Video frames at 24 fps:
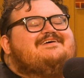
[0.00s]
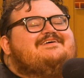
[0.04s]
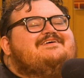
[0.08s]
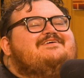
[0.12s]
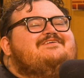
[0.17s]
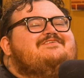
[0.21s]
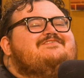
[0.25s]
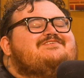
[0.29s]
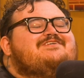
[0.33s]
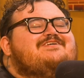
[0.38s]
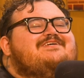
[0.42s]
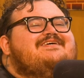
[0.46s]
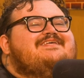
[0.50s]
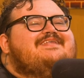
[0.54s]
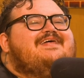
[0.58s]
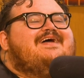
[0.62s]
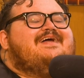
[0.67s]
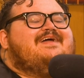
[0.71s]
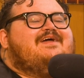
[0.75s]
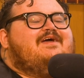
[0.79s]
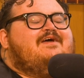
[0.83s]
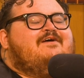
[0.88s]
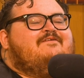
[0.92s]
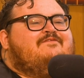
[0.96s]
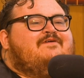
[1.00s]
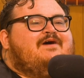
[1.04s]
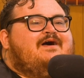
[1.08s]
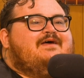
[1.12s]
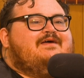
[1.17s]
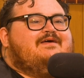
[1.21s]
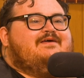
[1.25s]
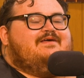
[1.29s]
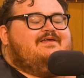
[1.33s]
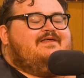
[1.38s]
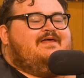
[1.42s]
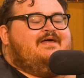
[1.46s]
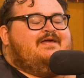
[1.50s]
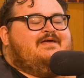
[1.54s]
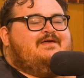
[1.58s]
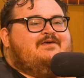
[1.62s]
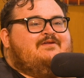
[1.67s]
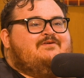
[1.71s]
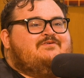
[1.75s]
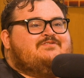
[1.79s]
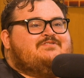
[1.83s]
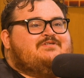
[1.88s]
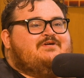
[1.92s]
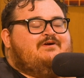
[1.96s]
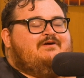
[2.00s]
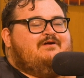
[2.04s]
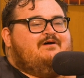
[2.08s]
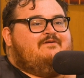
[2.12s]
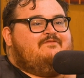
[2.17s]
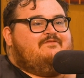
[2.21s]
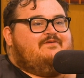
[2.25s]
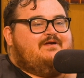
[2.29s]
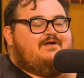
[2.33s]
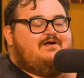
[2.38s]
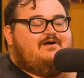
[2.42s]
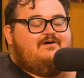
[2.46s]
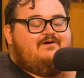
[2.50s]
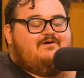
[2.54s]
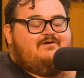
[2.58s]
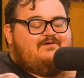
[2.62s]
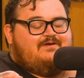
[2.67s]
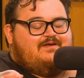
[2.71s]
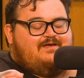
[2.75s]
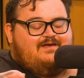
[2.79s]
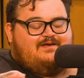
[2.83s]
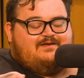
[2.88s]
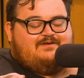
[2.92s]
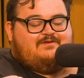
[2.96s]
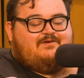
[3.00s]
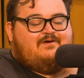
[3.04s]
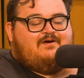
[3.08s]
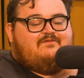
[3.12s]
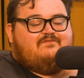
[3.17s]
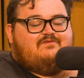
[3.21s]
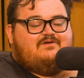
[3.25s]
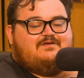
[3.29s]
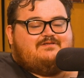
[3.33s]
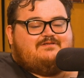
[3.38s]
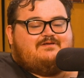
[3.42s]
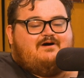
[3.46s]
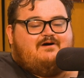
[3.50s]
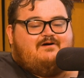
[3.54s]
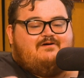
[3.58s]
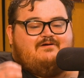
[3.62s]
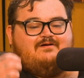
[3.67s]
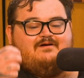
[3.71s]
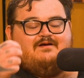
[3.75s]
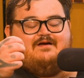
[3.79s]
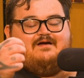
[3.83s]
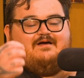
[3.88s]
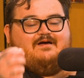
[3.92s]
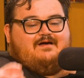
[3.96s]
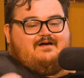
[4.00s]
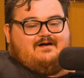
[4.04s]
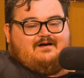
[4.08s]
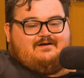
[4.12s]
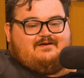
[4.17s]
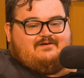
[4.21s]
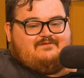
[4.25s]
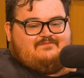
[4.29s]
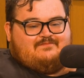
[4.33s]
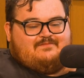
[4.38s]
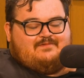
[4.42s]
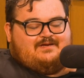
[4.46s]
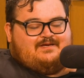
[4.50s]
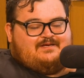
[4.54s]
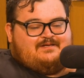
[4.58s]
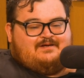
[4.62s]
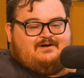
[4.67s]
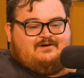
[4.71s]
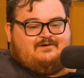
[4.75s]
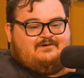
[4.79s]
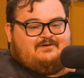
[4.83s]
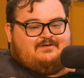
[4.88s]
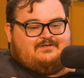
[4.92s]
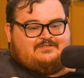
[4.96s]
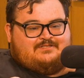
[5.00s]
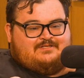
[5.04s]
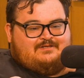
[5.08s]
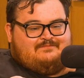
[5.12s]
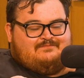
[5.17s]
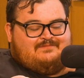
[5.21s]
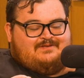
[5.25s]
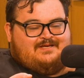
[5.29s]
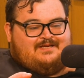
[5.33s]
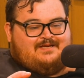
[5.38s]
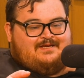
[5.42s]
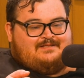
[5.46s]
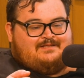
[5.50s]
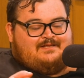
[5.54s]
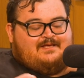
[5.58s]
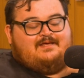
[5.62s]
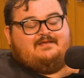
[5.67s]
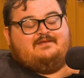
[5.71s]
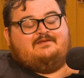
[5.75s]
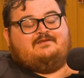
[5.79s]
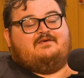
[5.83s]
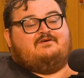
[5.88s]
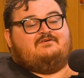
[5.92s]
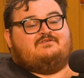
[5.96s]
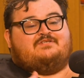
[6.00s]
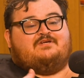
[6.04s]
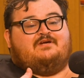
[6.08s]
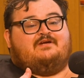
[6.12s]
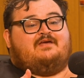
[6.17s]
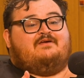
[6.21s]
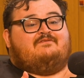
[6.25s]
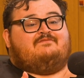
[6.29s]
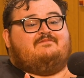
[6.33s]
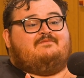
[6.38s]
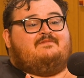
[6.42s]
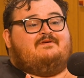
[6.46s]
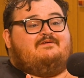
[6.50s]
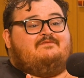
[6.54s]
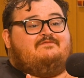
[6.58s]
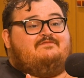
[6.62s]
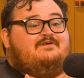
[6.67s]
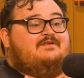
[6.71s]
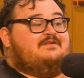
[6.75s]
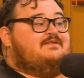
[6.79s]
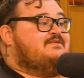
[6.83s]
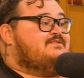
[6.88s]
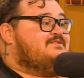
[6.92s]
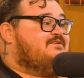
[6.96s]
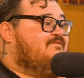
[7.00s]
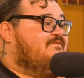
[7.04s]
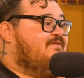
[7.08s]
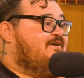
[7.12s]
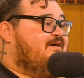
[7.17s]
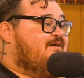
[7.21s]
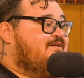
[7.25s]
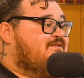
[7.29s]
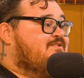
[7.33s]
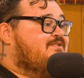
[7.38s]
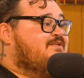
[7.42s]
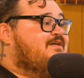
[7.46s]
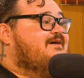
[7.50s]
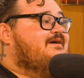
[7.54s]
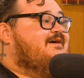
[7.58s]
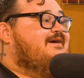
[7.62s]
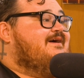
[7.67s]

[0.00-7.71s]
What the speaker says: Usually, like, if I like, it'll start off like, oh yeah, do you have like $1? I'll give them like $1 or something, and then they start giving me fitness advice.